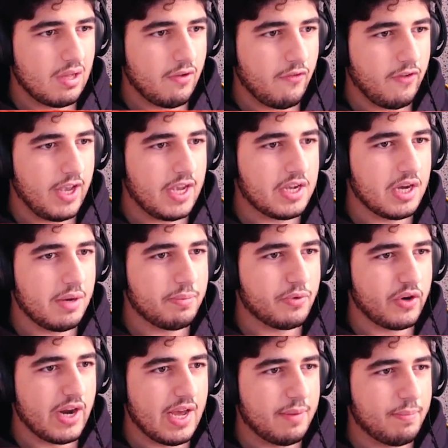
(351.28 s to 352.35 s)
Wake up,
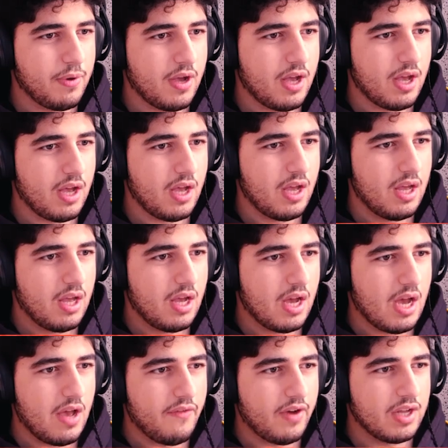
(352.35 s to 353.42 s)
Grandpa.
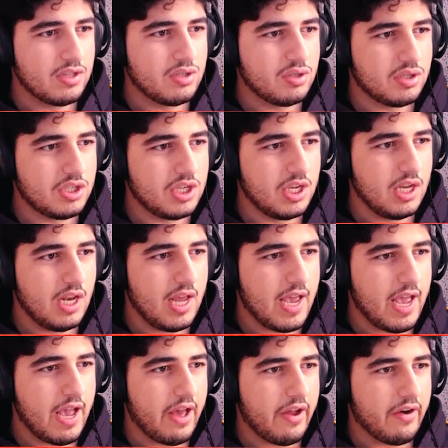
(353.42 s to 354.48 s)
I want to kill
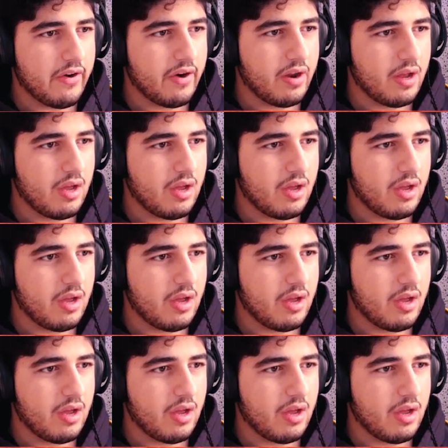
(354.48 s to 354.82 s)
her.